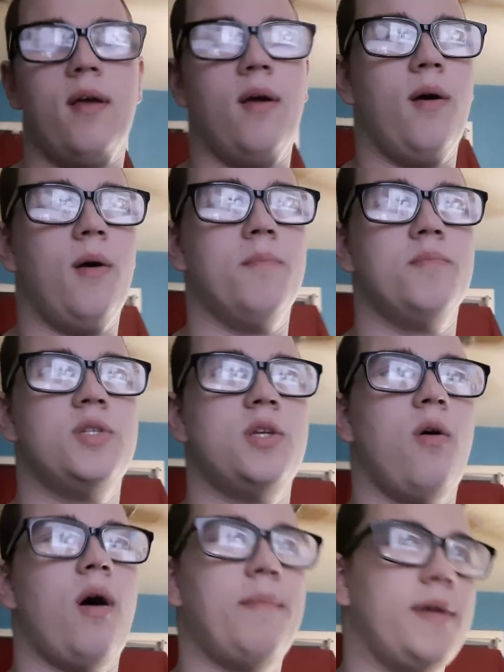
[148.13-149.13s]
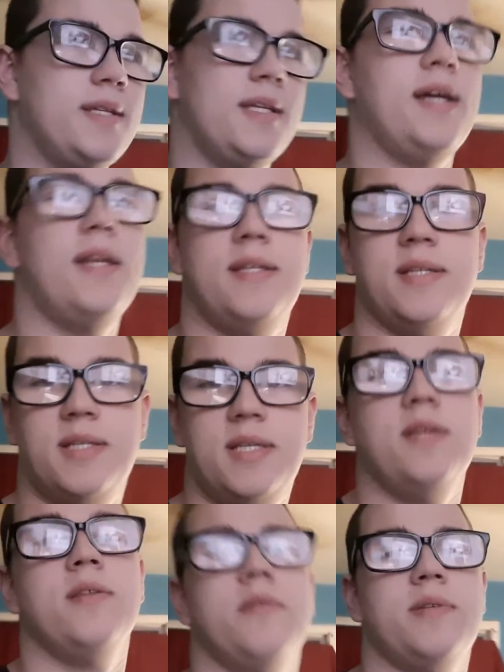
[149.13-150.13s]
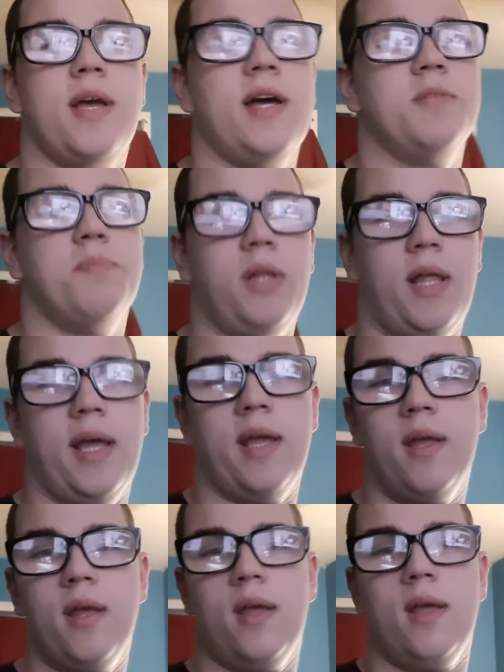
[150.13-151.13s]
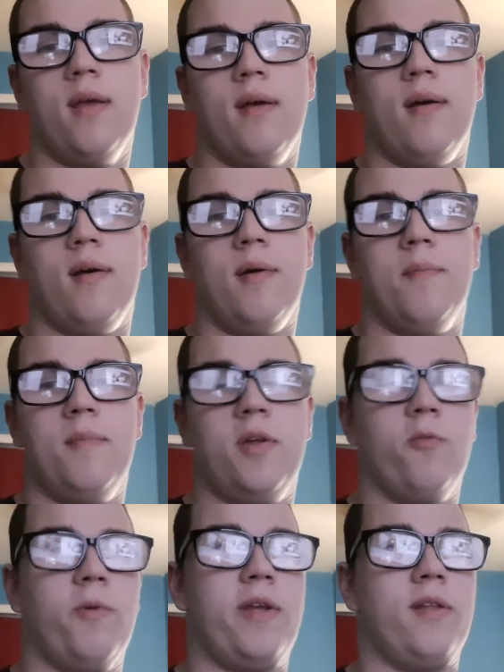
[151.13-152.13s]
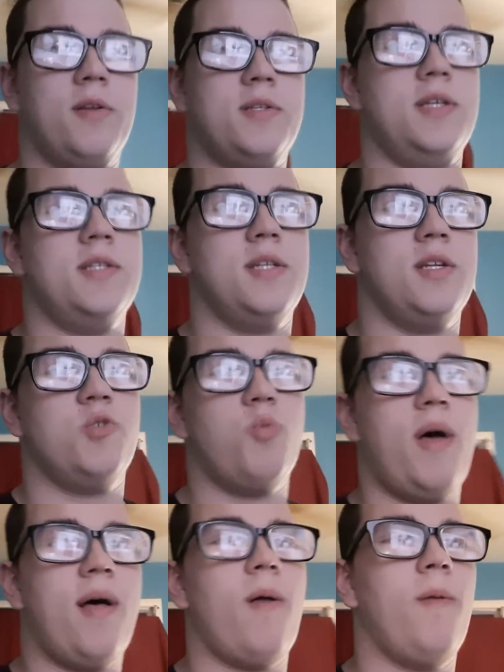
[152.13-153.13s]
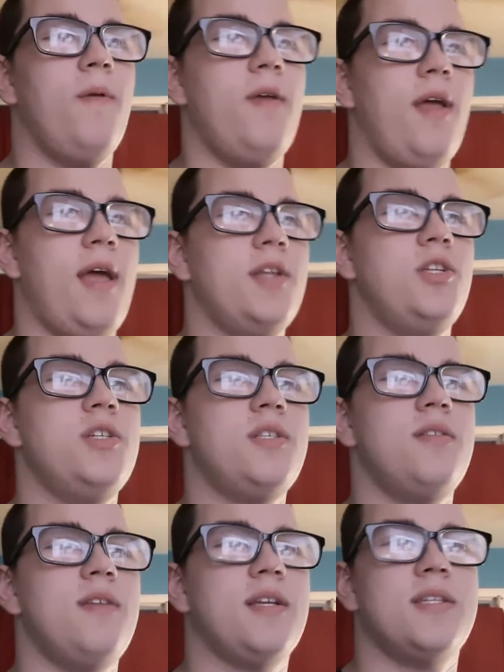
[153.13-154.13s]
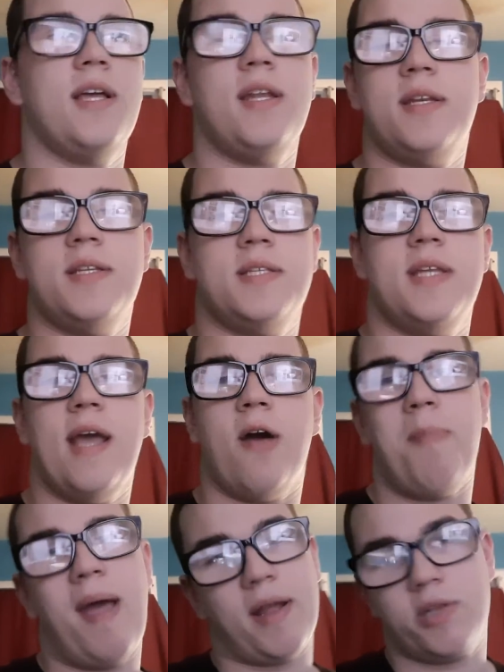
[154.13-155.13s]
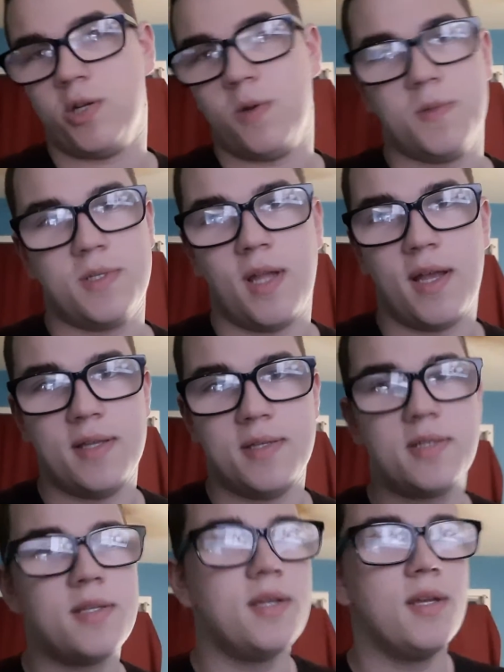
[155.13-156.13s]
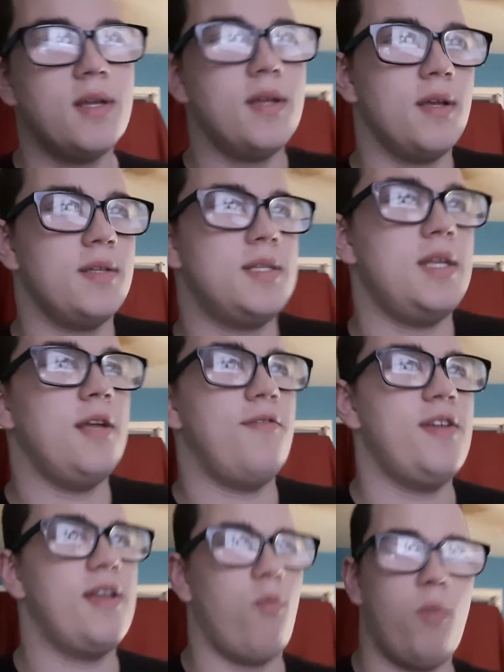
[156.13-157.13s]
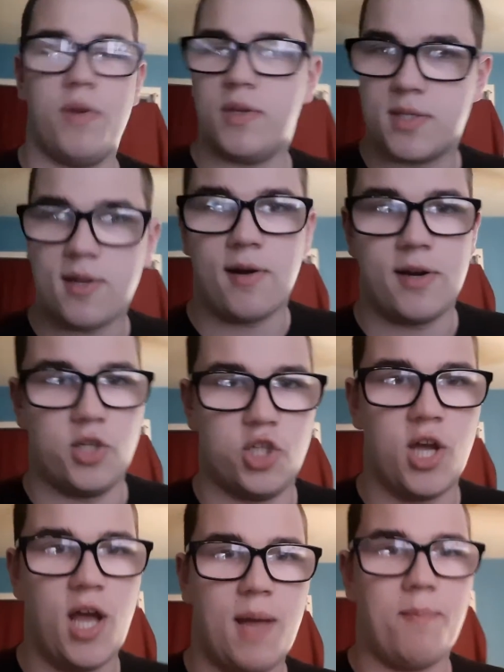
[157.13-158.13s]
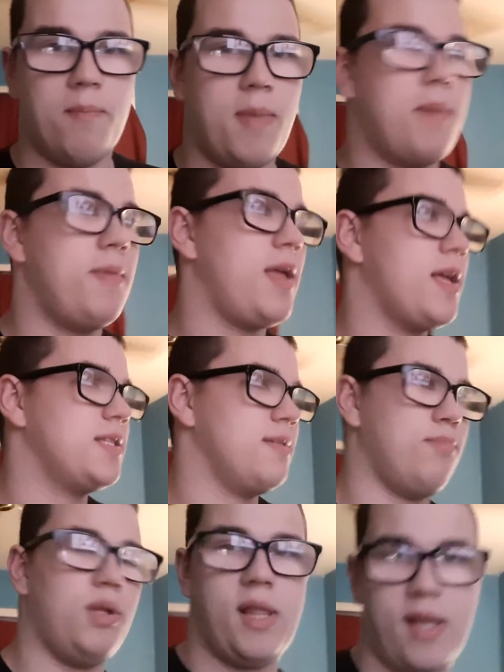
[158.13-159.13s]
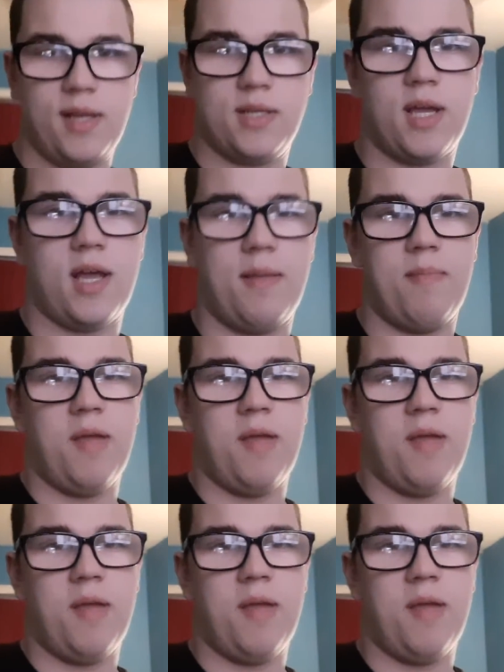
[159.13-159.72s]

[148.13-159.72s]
So I'm excited to see those guys play in regular season as well. And just excited to see how Mac Jones does, see if he can win a starting job, maybe get some playing time.